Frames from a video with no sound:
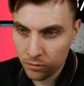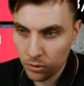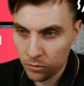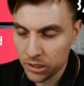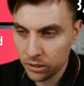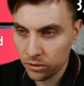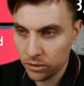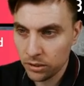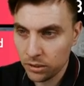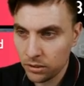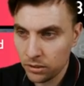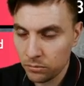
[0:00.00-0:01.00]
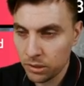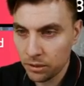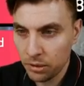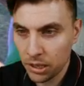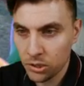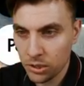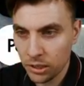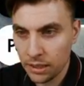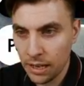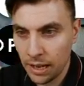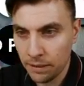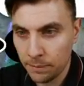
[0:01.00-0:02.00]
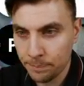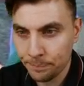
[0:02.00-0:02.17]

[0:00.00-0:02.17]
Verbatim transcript: obviously got the, the redirection again